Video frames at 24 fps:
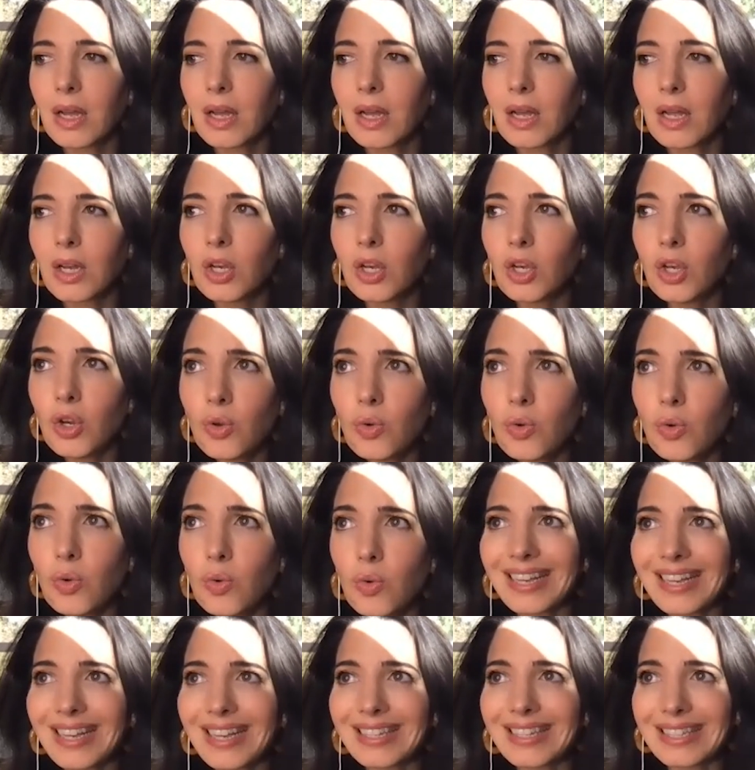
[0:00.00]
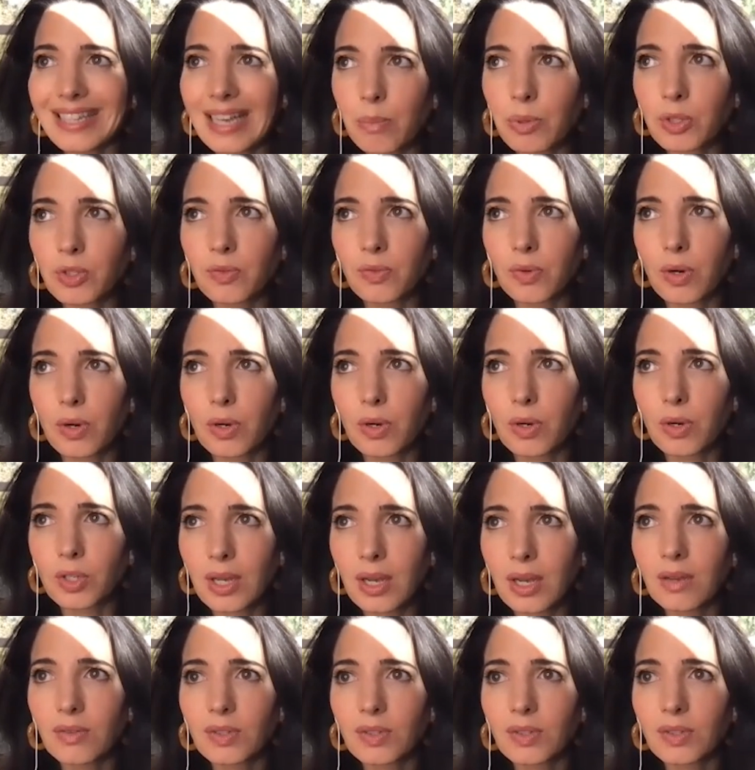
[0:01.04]
new examples for
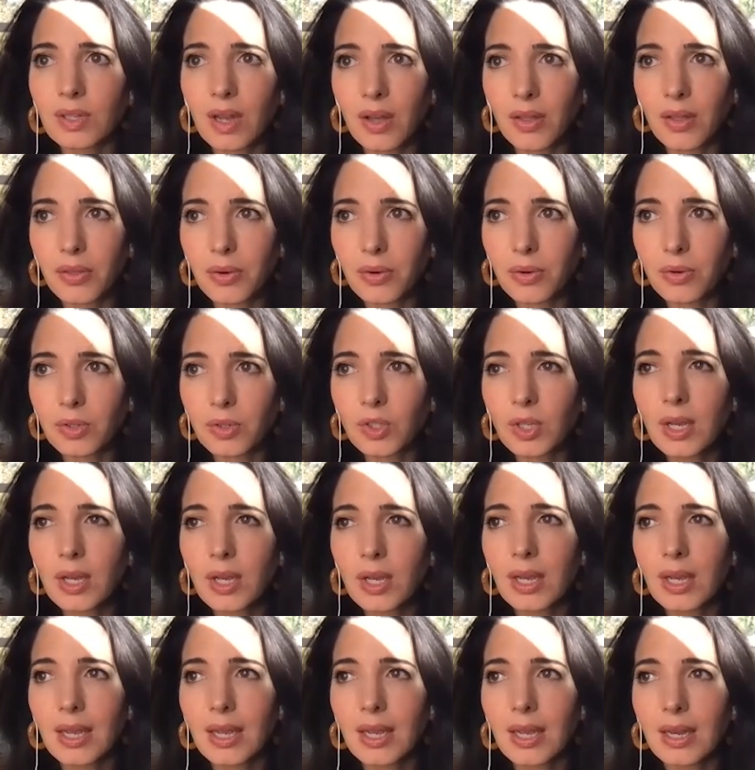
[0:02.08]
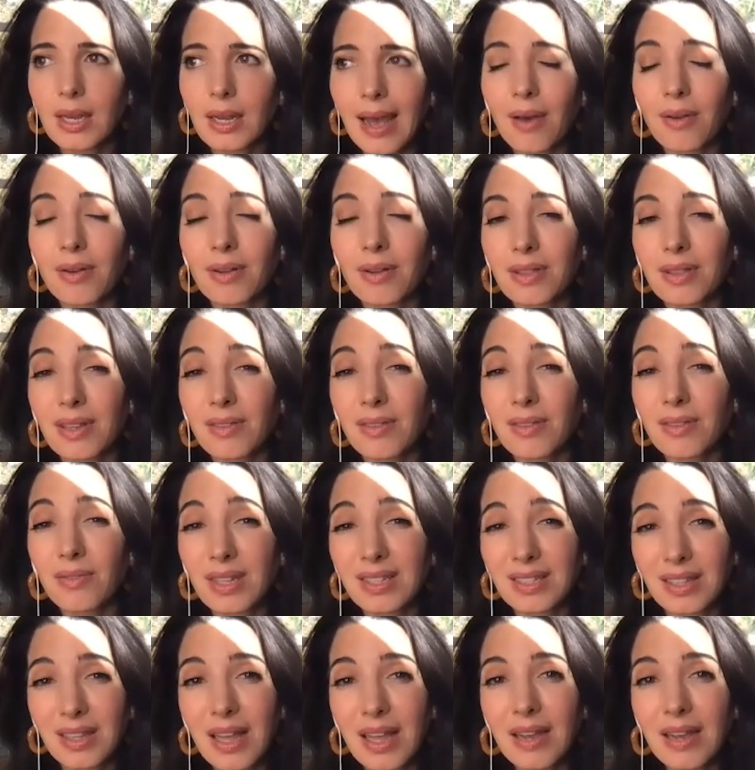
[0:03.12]
ourselves and others in how to live
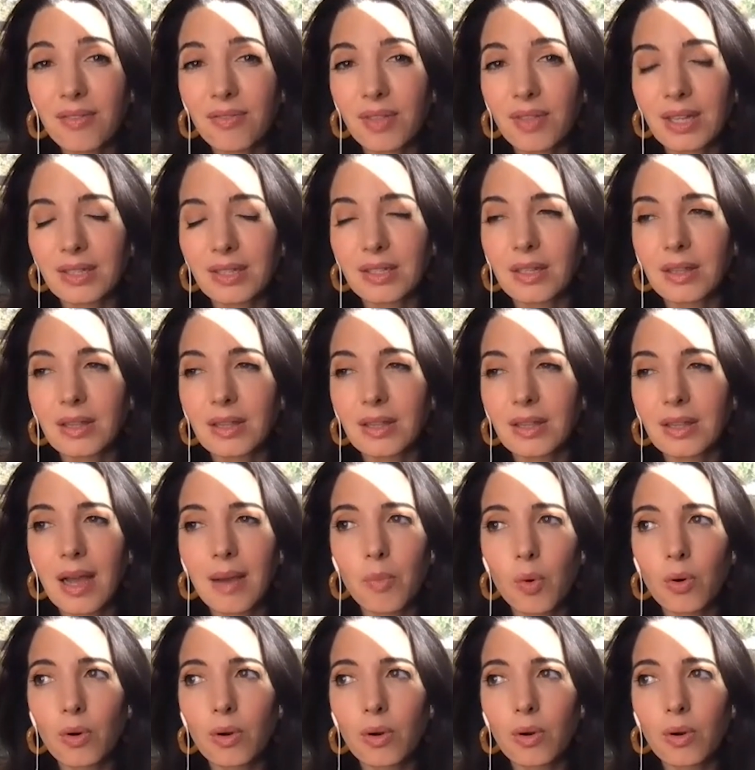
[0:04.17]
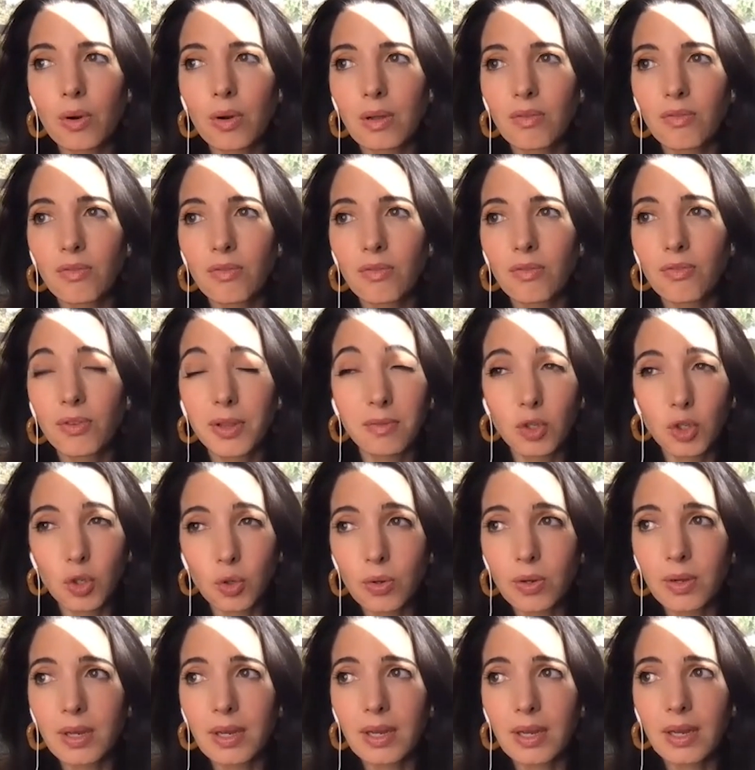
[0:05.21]
this life that's a lot more full of
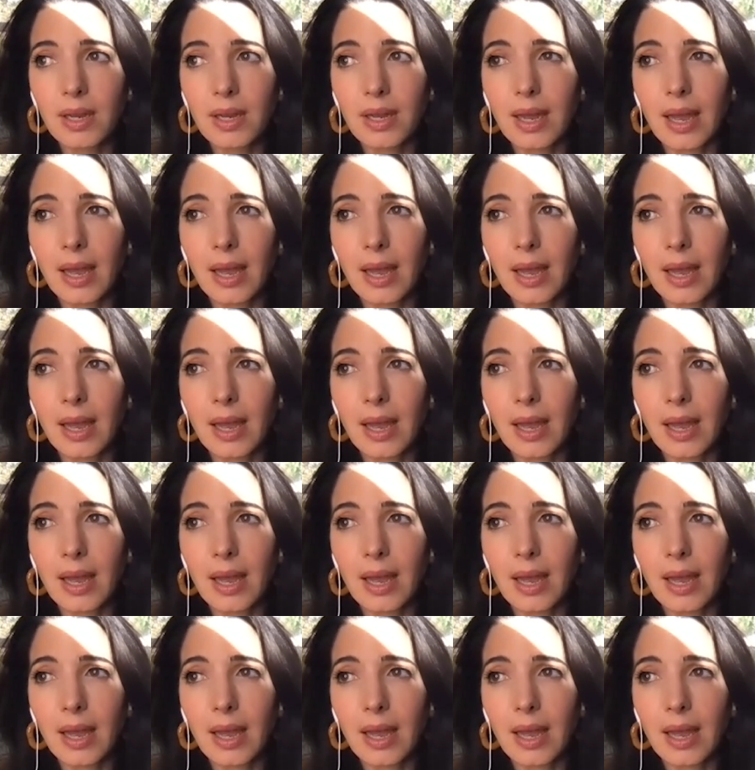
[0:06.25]
joy.